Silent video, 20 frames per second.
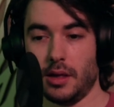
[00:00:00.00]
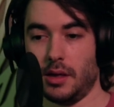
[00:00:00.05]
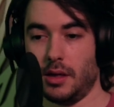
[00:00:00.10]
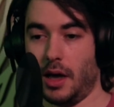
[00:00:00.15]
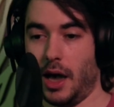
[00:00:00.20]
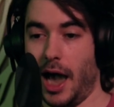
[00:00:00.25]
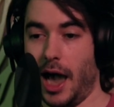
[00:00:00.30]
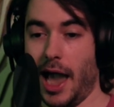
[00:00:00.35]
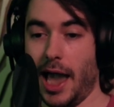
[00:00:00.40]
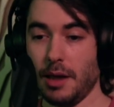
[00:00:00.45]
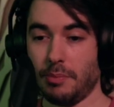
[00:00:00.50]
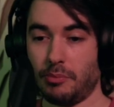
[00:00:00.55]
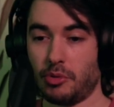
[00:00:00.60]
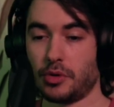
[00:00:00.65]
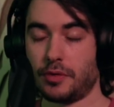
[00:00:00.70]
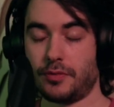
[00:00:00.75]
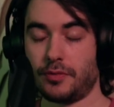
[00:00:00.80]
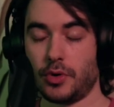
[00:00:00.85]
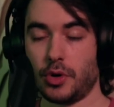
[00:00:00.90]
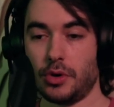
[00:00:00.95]
I
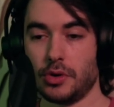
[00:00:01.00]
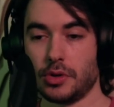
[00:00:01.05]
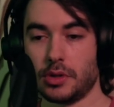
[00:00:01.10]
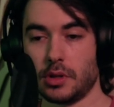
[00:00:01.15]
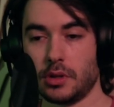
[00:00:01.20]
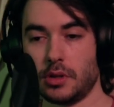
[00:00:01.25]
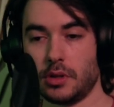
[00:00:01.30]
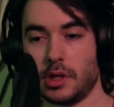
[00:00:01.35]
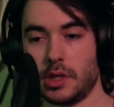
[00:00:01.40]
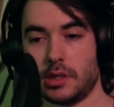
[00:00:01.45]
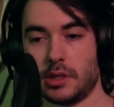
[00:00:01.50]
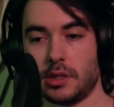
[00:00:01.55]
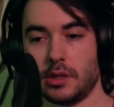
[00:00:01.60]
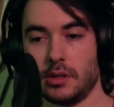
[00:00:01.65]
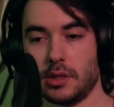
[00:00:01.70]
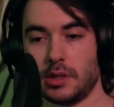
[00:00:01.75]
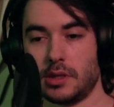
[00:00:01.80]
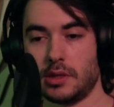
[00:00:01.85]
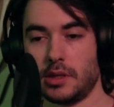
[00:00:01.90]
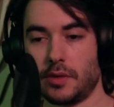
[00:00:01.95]
prefer to listen
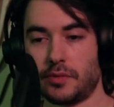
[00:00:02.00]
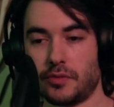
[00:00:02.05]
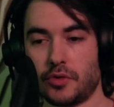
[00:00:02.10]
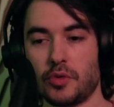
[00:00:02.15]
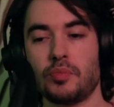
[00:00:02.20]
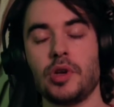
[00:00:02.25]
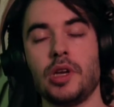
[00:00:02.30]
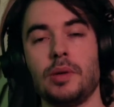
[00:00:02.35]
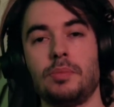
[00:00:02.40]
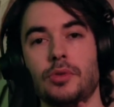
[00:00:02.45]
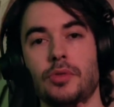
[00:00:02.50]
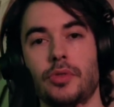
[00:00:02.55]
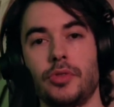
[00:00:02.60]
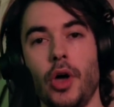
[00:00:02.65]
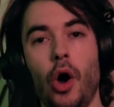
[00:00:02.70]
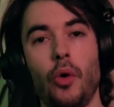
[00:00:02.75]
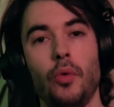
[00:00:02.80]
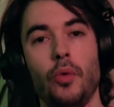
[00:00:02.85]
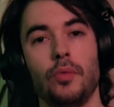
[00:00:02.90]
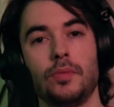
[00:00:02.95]
to stuff where people
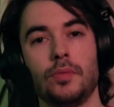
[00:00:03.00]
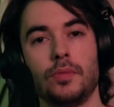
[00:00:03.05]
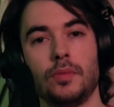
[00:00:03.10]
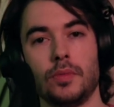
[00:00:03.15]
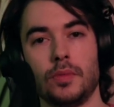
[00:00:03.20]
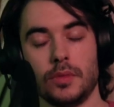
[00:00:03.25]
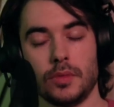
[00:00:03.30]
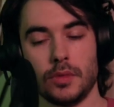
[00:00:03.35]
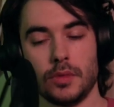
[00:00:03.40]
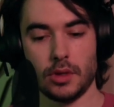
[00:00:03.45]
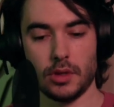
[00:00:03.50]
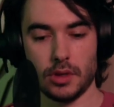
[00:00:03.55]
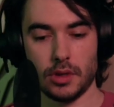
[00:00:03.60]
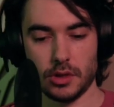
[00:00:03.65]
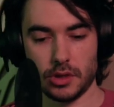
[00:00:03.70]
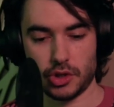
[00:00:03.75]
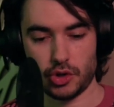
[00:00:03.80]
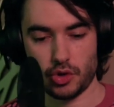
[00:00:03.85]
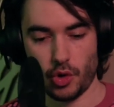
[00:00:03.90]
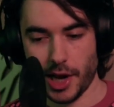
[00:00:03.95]
don't
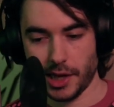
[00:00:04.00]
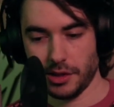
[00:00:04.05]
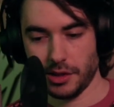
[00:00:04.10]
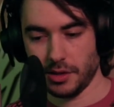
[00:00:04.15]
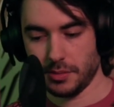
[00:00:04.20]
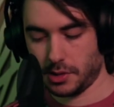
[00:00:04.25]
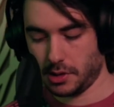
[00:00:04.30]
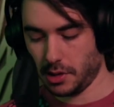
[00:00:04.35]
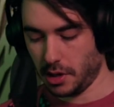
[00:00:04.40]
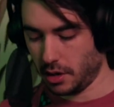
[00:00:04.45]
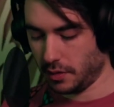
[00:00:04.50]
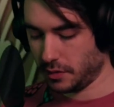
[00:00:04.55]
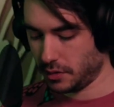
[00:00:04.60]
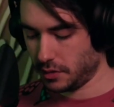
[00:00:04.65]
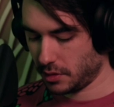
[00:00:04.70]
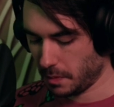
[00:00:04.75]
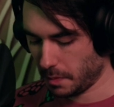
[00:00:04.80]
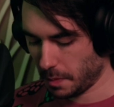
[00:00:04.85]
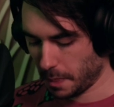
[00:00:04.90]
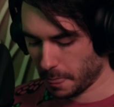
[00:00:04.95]
strain
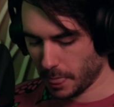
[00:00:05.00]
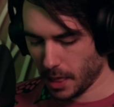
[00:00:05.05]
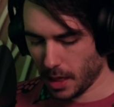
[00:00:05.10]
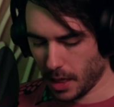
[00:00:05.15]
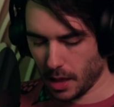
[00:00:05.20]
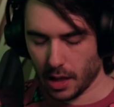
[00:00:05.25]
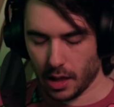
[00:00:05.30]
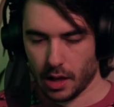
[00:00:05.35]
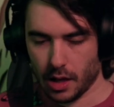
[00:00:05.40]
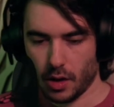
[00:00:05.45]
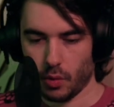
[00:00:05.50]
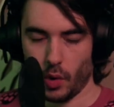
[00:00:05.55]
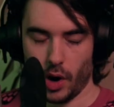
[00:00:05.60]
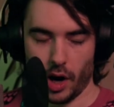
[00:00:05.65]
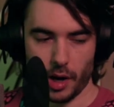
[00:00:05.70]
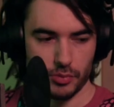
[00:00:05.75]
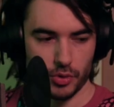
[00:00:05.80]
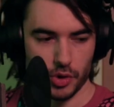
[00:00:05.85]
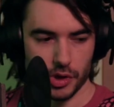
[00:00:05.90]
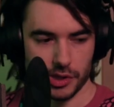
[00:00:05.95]
themselves
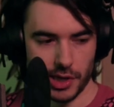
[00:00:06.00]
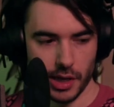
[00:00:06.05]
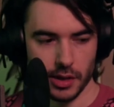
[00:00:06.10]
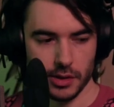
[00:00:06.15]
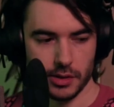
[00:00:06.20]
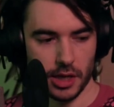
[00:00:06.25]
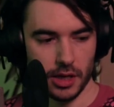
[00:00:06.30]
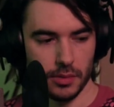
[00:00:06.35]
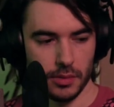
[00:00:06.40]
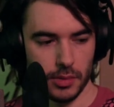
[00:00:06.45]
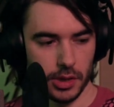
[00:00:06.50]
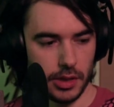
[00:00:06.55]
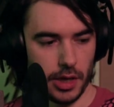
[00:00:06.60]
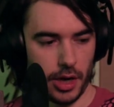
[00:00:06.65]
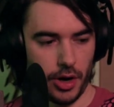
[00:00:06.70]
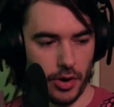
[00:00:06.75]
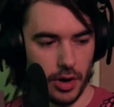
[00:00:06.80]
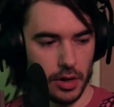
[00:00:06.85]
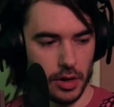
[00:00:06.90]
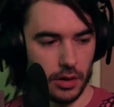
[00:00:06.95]
while presenting
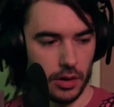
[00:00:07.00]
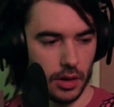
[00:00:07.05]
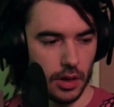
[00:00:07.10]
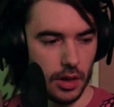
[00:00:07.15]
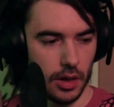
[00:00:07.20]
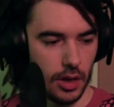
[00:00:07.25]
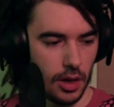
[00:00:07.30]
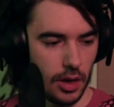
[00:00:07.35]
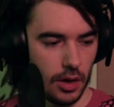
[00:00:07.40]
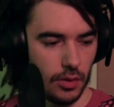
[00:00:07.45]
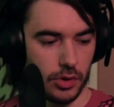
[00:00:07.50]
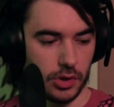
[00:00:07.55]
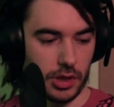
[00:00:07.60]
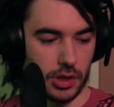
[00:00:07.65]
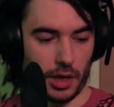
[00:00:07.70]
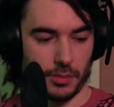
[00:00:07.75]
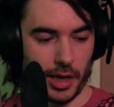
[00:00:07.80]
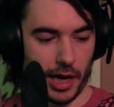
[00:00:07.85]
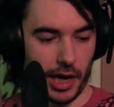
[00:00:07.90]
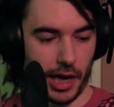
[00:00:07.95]
material, which
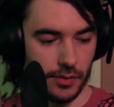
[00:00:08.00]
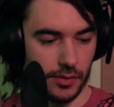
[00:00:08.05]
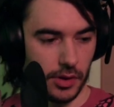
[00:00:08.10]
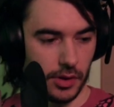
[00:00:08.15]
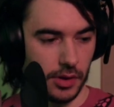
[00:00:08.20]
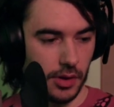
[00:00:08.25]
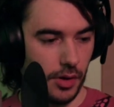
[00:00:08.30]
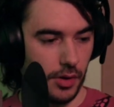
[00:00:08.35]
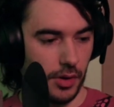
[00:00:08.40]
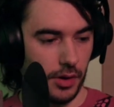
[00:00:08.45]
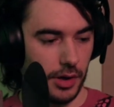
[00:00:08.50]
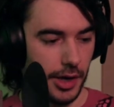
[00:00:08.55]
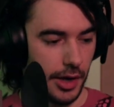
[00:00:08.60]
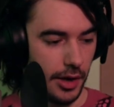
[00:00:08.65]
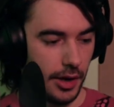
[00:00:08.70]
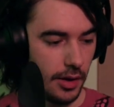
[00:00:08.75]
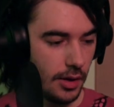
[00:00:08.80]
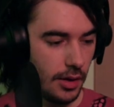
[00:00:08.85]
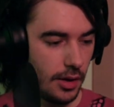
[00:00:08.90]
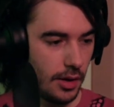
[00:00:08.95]
I'm not even doing
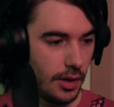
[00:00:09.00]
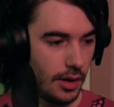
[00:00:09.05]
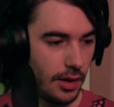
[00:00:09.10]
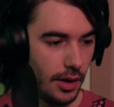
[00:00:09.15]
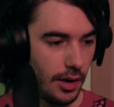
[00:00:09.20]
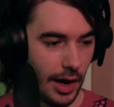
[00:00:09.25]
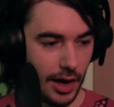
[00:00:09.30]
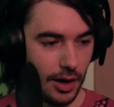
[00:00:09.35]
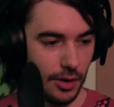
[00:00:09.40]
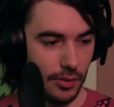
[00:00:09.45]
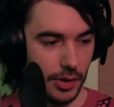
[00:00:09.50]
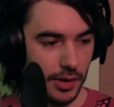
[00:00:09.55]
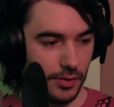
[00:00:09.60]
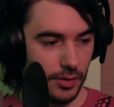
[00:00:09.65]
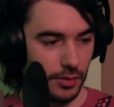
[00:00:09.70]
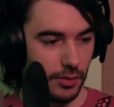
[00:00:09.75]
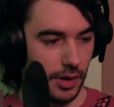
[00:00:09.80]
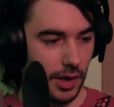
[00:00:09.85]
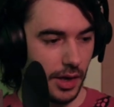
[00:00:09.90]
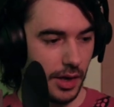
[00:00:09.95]
yet. I don't
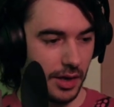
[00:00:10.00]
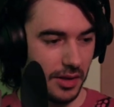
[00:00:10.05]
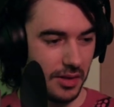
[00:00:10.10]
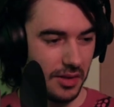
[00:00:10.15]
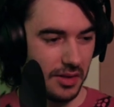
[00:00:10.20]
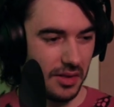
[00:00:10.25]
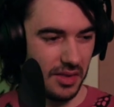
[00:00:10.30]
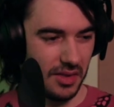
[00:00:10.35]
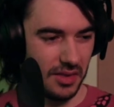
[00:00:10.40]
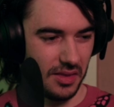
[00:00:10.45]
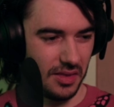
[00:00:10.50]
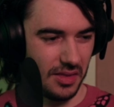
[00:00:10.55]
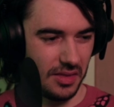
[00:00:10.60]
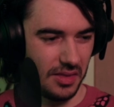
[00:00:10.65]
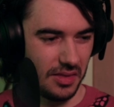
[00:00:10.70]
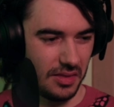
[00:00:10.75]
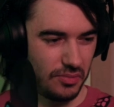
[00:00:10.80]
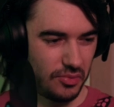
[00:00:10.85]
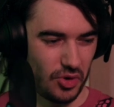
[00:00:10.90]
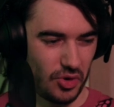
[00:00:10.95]
even like
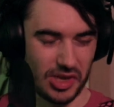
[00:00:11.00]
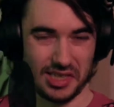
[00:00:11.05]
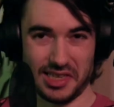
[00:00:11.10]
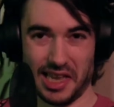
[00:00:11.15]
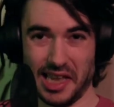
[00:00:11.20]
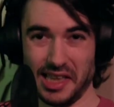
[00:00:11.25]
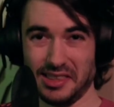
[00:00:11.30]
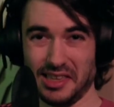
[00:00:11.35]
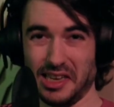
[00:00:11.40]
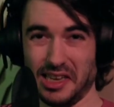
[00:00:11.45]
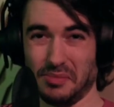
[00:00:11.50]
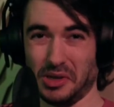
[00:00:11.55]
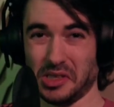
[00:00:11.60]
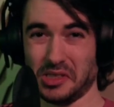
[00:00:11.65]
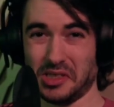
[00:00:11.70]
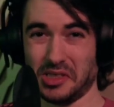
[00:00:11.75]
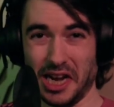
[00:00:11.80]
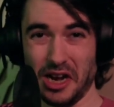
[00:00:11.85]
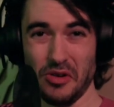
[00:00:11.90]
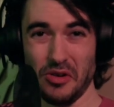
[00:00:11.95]
presenting
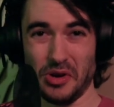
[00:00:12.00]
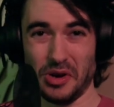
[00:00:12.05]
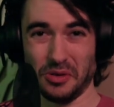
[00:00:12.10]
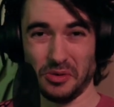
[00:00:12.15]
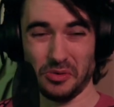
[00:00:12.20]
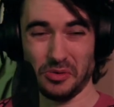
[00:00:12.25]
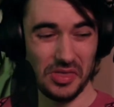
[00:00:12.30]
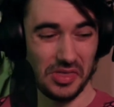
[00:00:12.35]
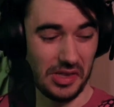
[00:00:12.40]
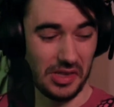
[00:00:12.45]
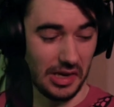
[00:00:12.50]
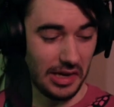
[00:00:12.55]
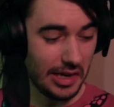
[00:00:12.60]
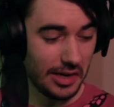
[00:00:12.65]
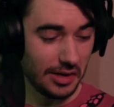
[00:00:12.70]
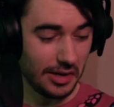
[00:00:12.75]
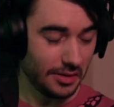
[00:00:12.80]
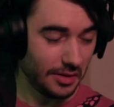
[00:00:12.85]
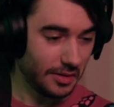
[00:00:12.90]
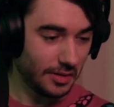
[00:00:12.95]
material. What the
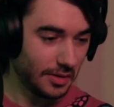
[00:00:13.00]
hell?